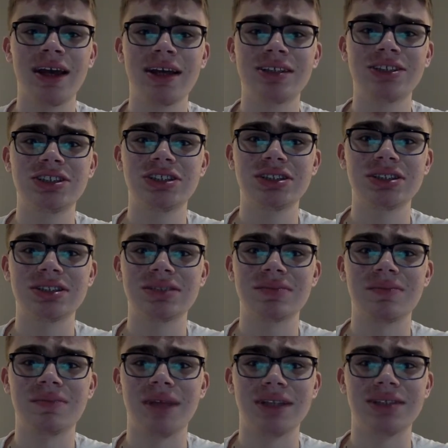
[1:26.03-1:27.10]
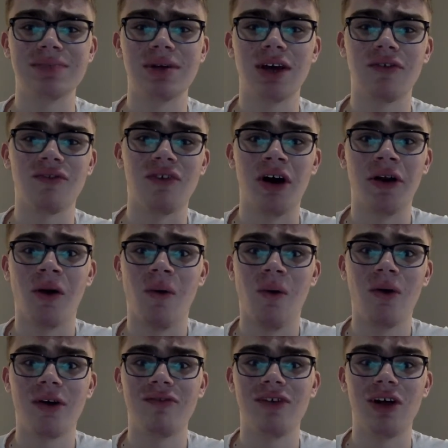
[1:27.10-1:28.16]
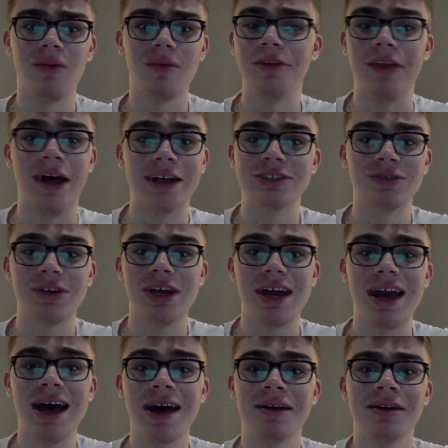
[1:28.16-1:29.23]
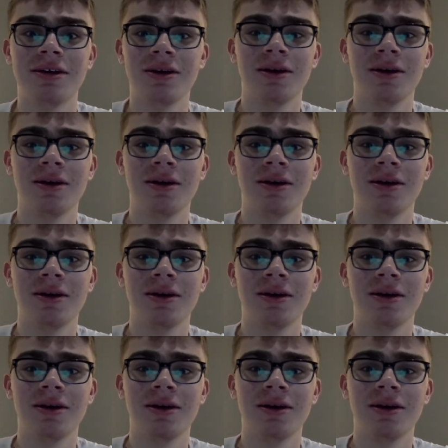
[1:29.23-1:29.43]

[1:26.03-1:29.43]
It's just meant to be a fun horror film, and that's what you get.